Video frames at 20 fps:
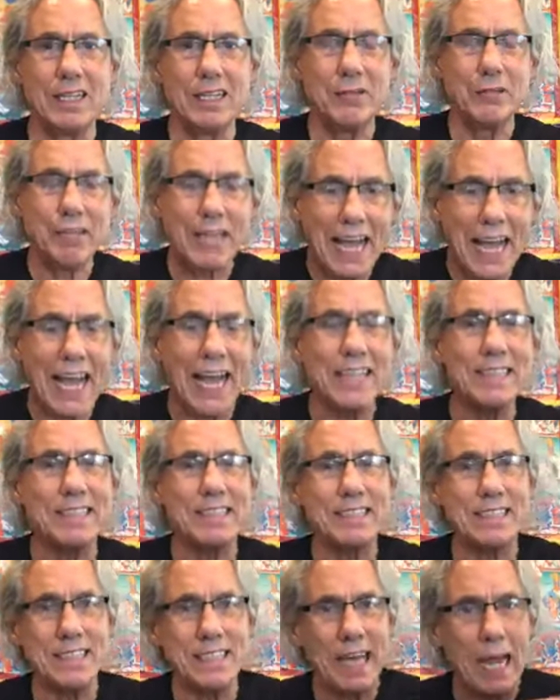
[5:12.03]
You can't
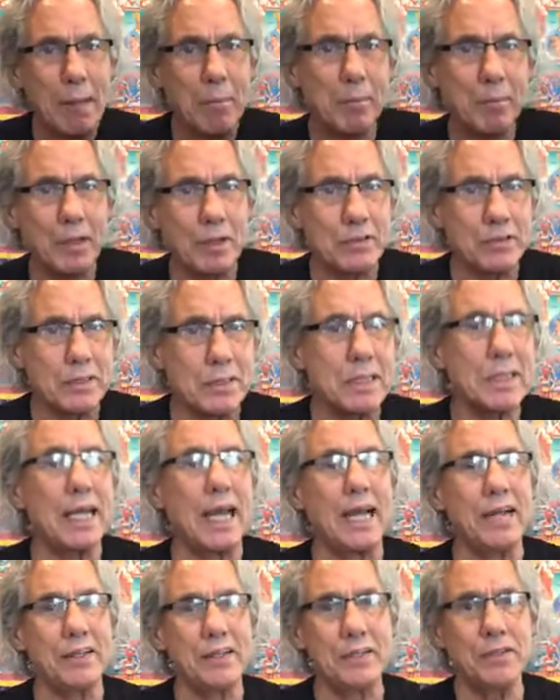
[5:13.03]
escape those,
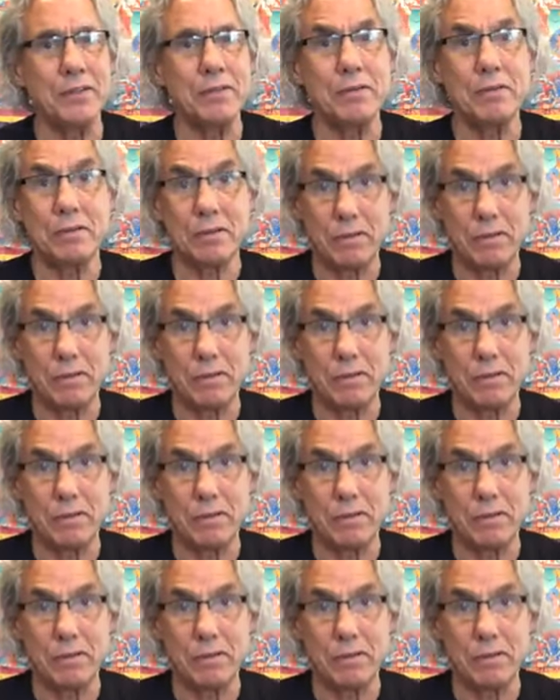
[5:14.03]
can you?